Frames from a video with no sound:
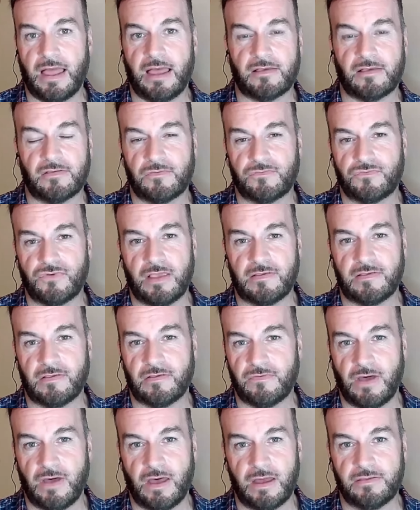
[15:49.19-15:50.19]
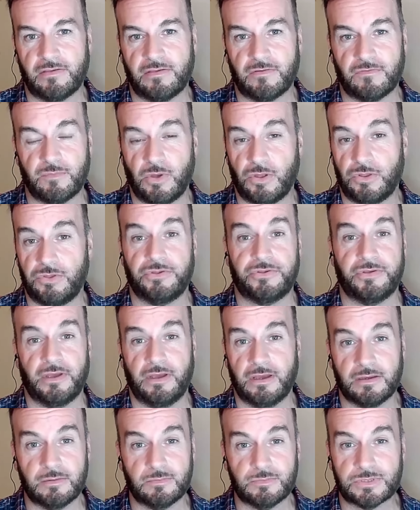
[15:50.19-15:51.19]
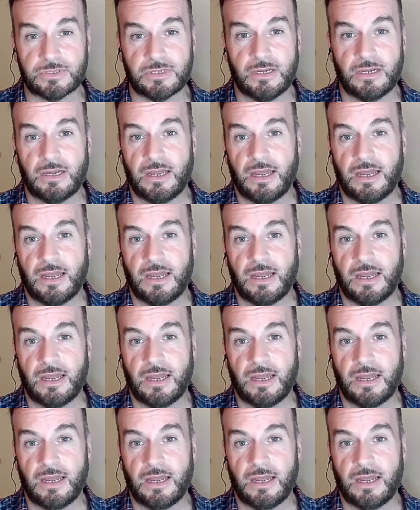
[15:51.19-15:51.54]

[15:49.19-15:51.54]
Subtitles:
acts of racist violence of modern times.